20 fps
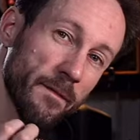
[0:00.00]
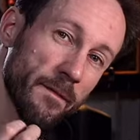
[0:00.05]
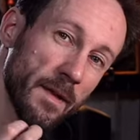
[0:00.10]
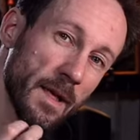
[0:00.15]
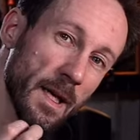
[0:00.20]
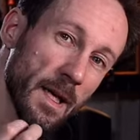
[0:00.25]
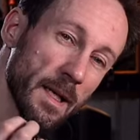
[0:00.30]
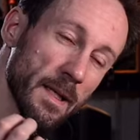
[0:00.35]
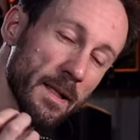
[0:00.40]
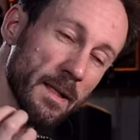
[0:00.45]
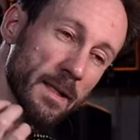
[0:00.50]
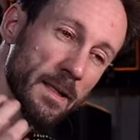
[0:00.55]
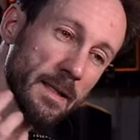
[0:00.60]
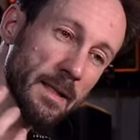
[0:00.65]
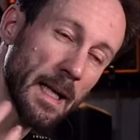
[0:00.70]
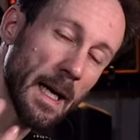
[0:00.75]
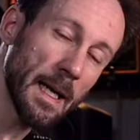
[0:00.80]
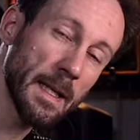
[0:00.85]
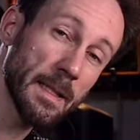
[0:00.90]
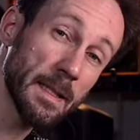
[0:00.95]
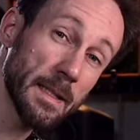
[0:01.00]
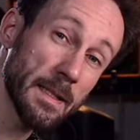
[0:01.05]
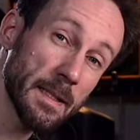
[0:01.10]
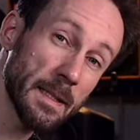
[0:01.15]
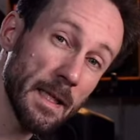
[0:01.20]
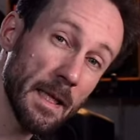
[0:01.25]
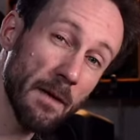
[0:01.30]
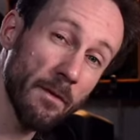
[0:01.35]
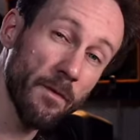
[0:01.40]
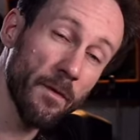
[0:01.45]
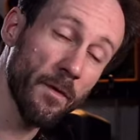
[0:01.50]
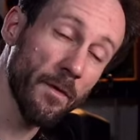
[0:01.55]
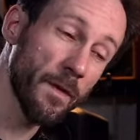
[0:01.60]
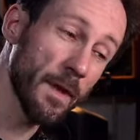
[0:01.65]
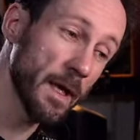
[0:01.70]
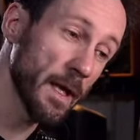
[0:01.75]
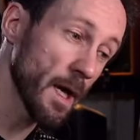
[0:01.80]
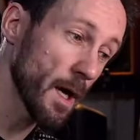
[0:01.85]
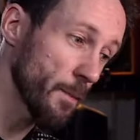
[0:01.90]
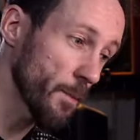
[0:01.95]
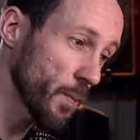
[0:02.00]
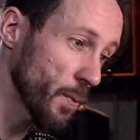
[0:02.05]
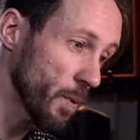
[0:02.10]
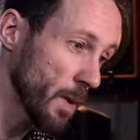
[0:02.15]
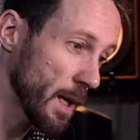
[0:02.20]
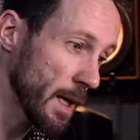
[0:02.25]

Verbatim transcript: yeah, tightened everything up